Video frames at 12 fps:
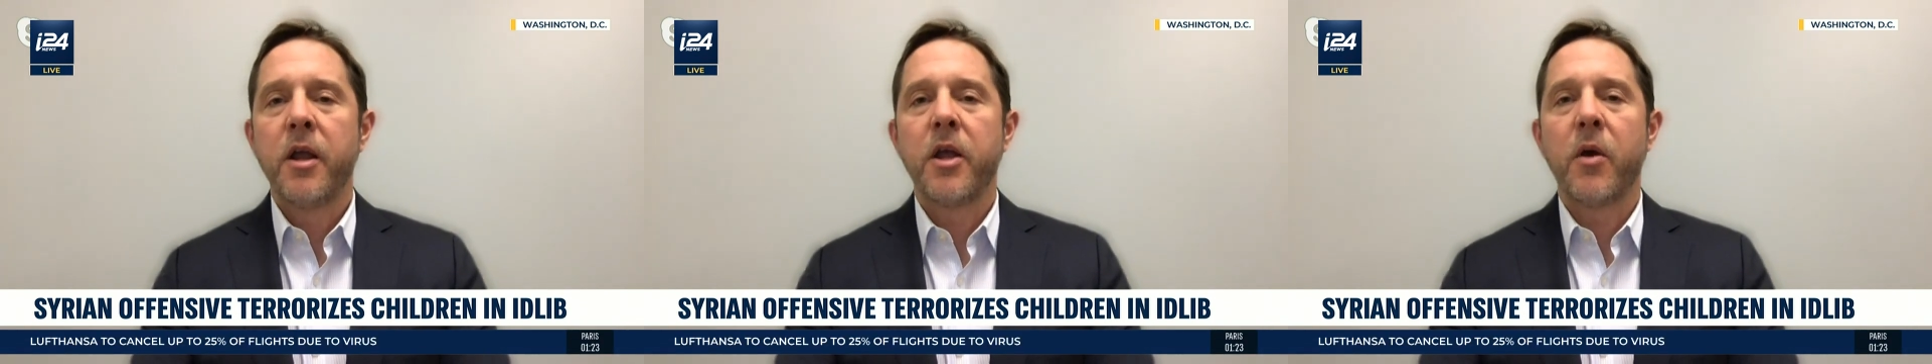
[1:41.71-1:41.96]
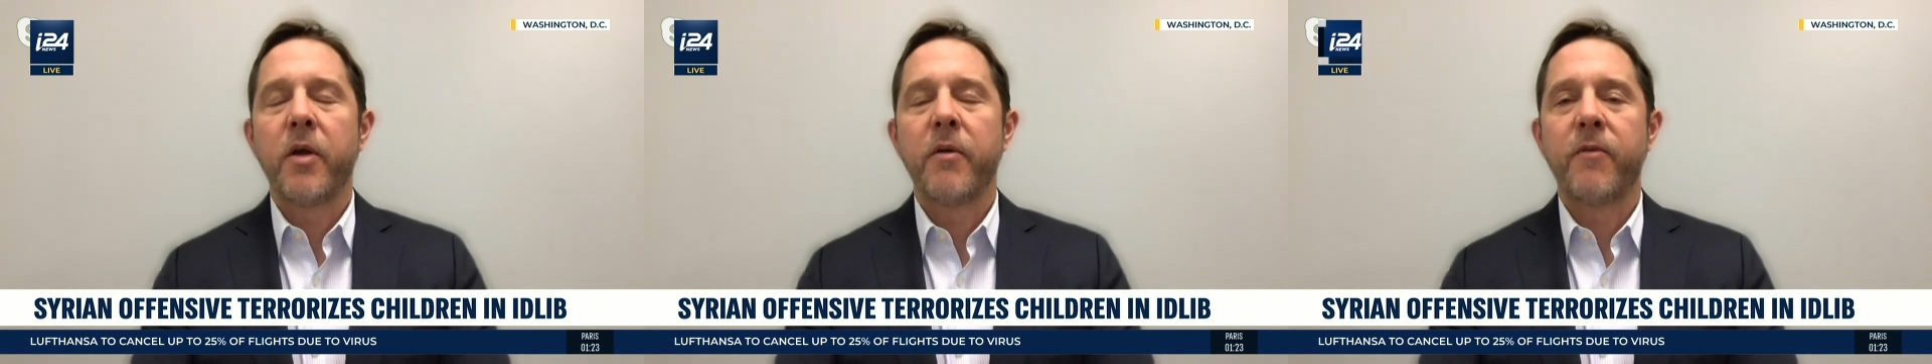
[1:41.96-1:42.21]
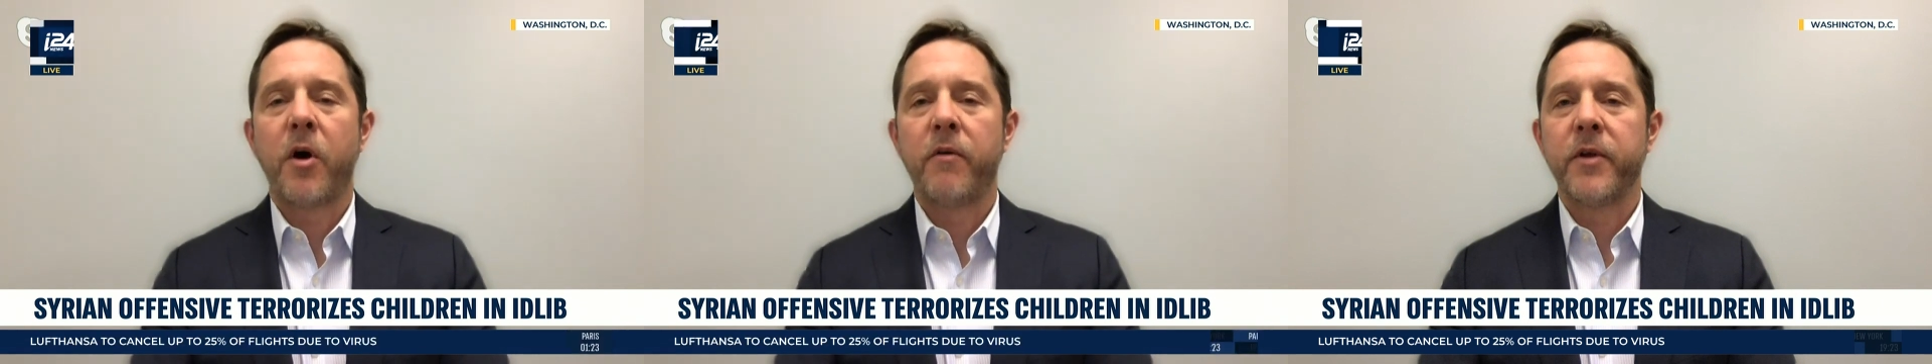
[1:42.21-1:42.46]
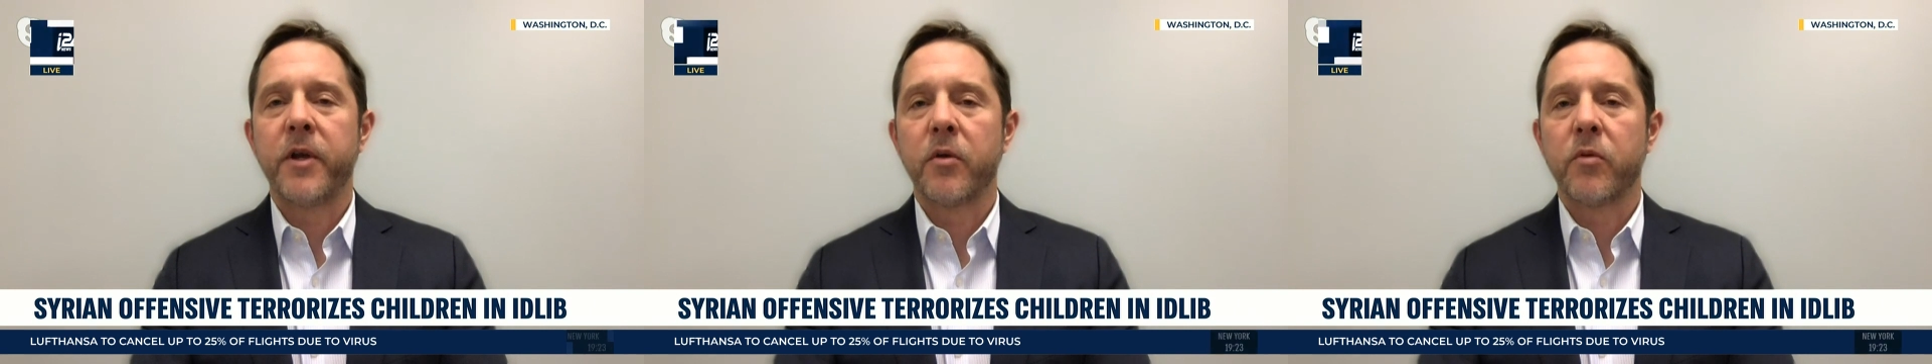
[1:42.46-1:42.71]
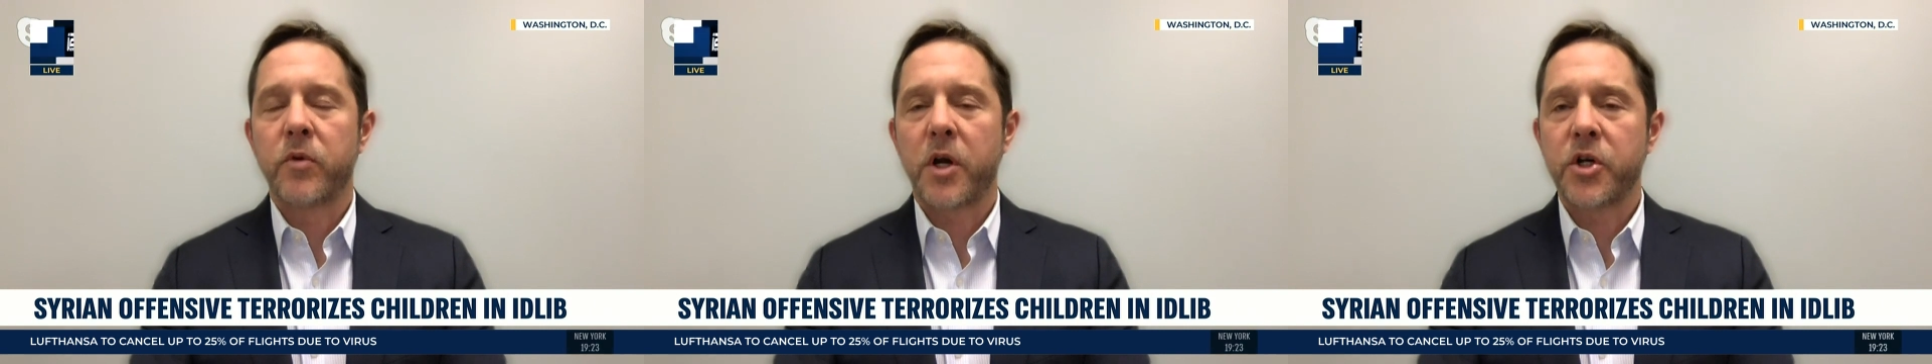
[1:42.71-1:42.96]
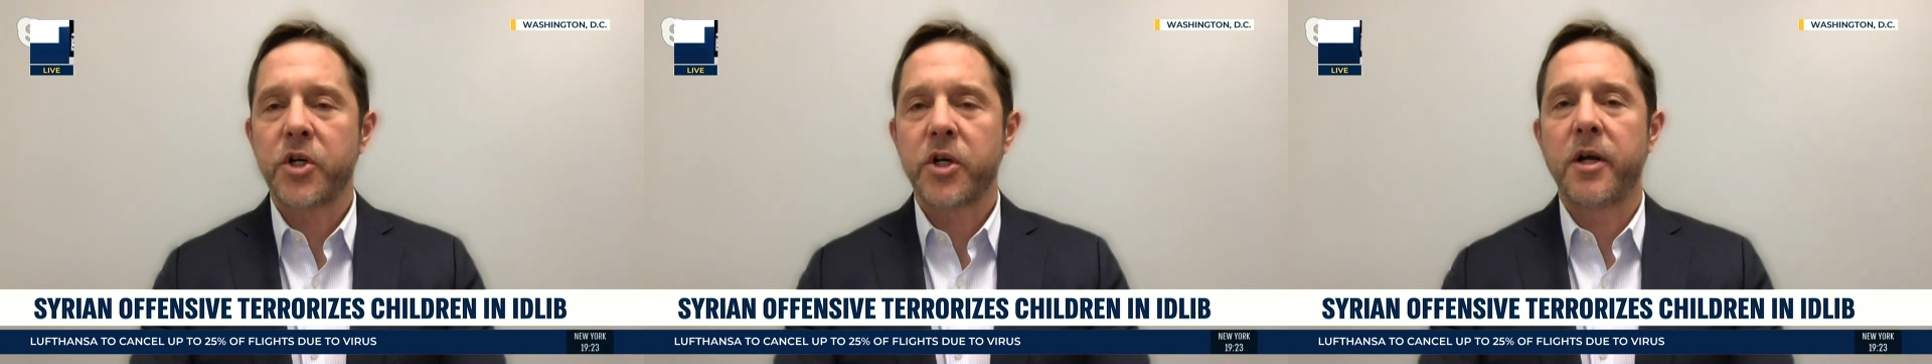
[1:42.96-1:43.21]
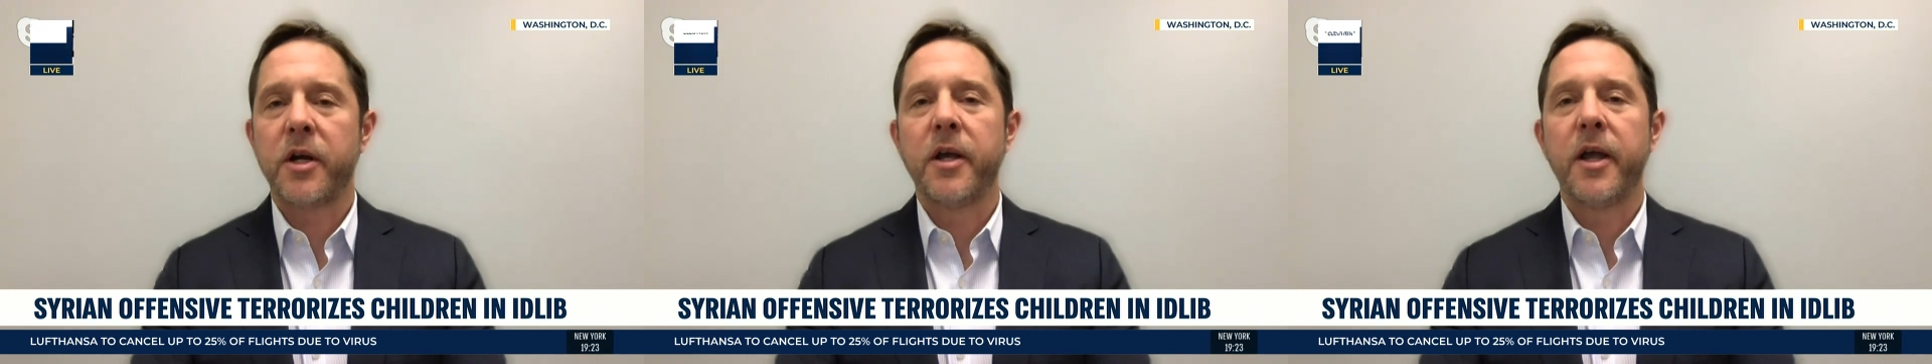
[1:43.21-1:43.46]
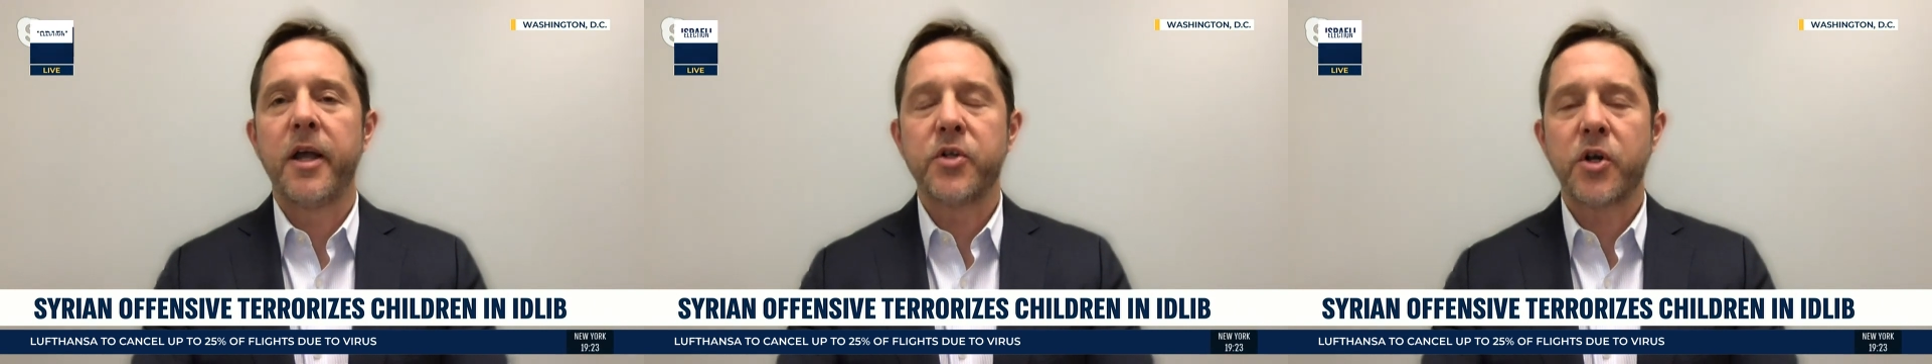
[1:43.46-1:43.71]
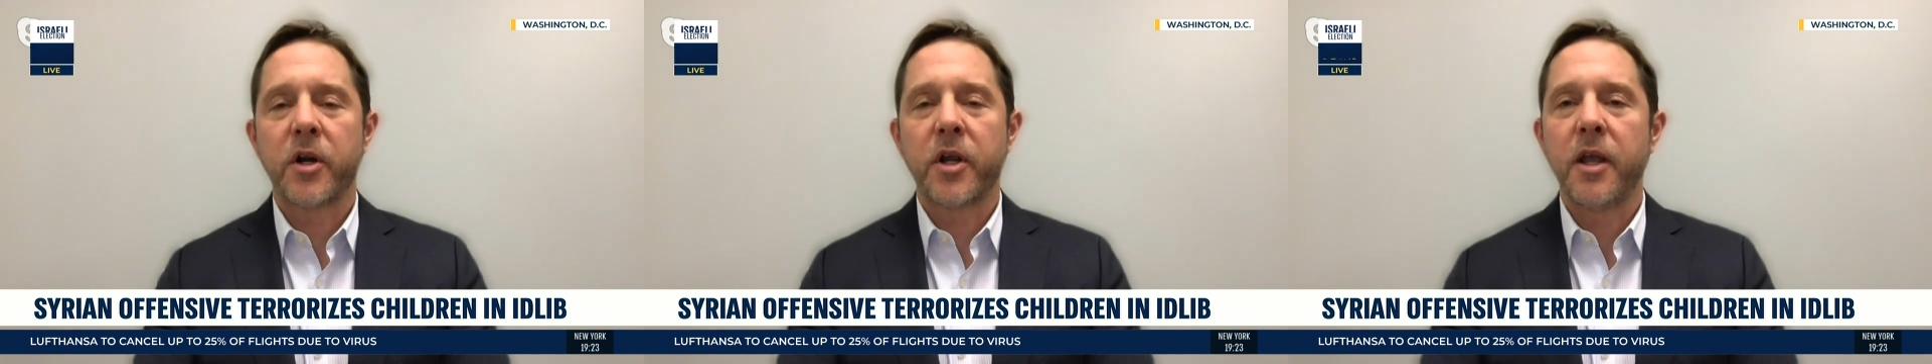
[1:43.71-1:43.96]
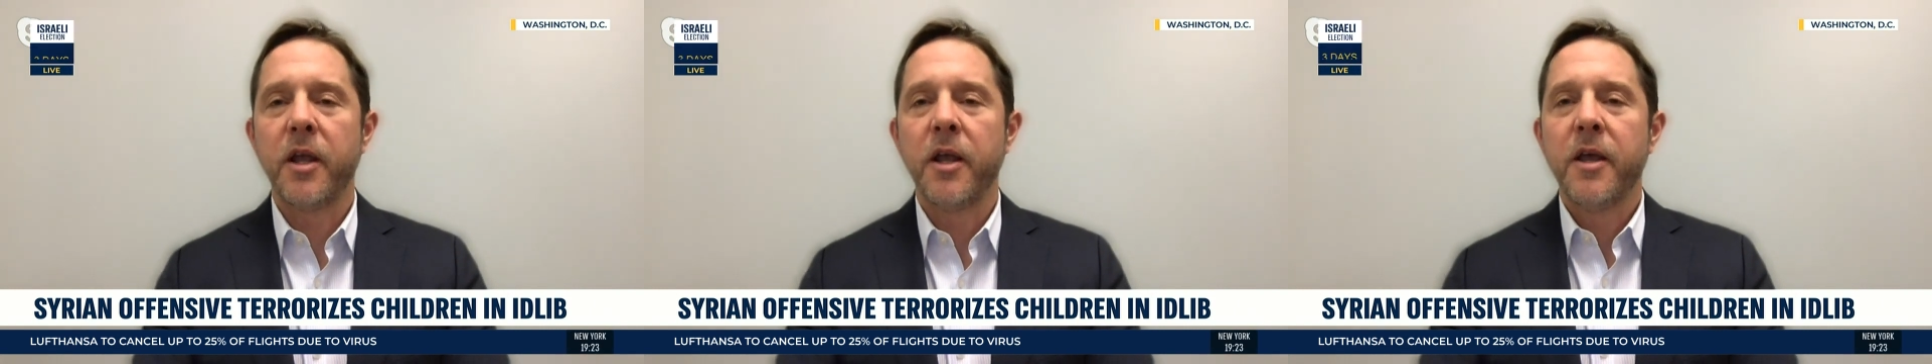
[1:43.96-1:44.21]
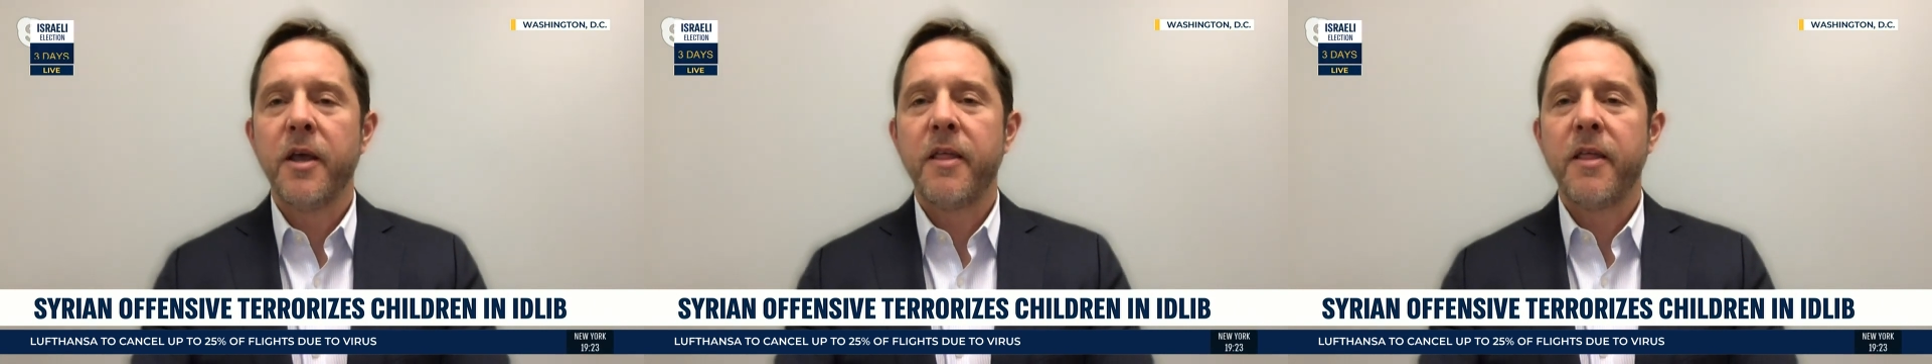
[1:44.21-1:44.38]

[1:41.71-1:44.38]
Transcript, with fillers: you know, involving Russia and Turkey,